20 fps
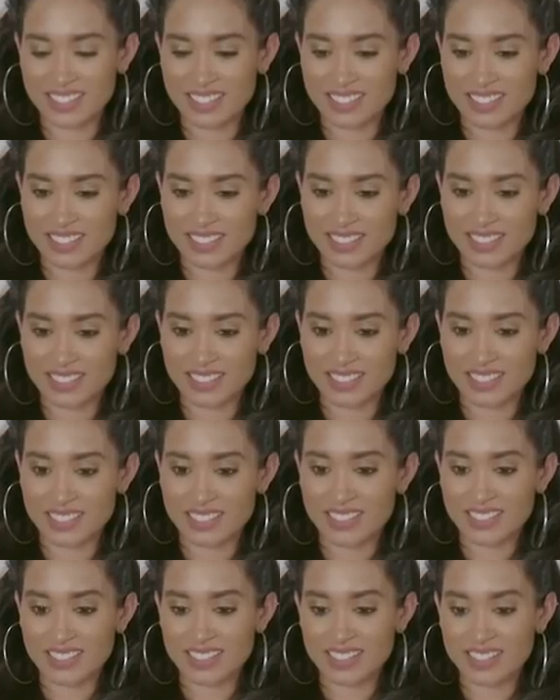
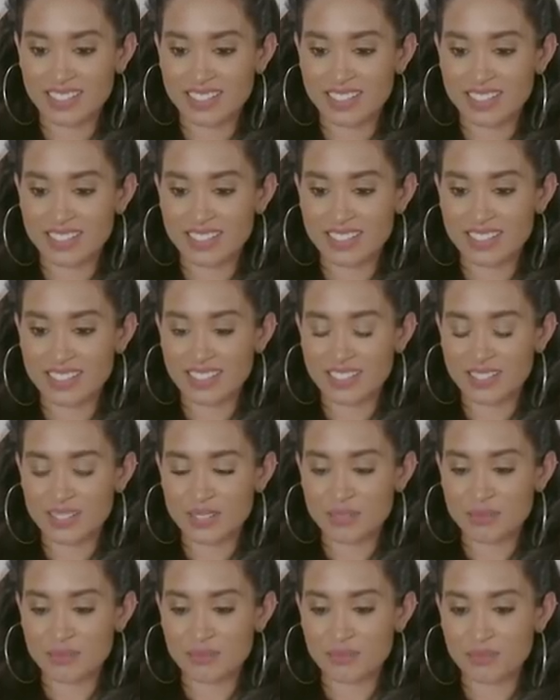
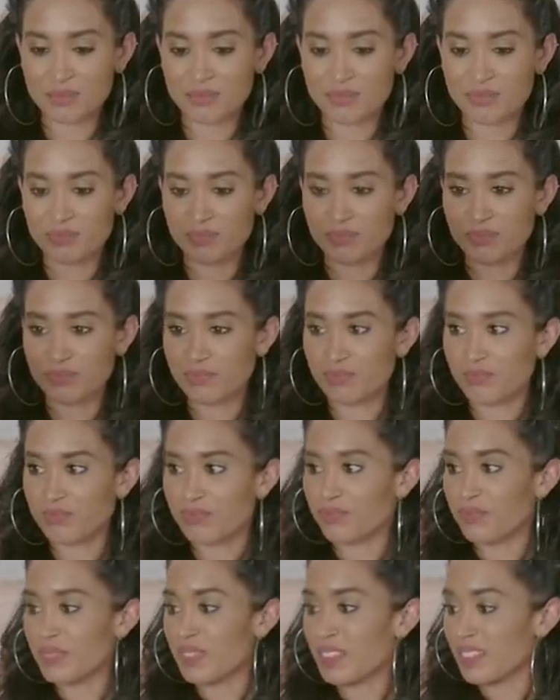
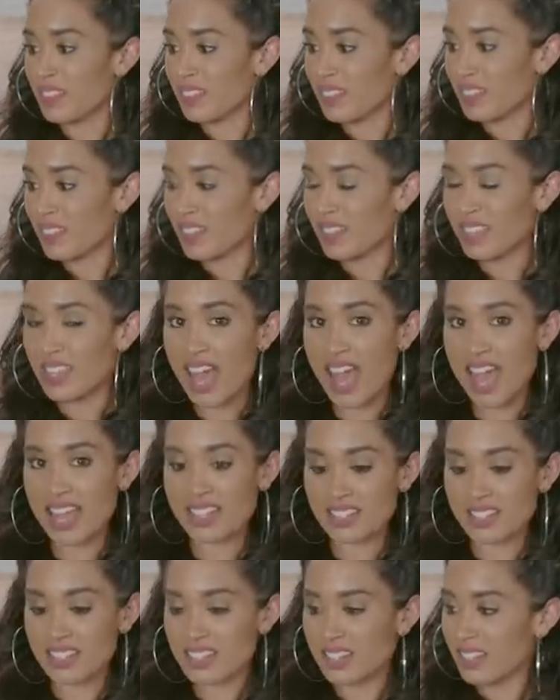
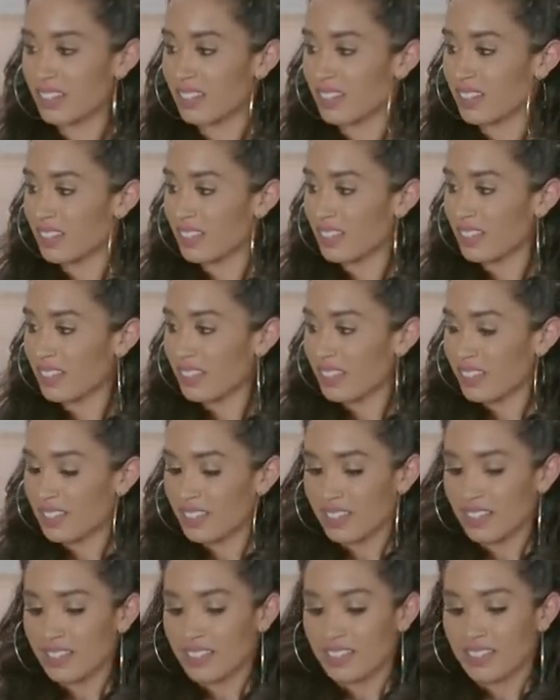
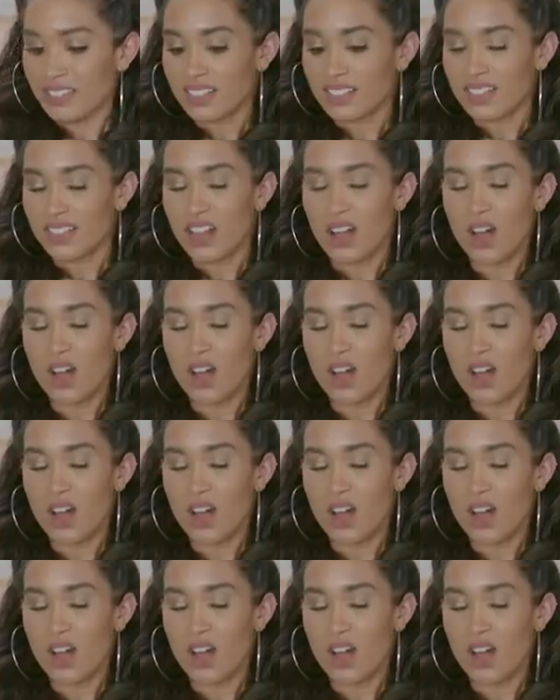(silent)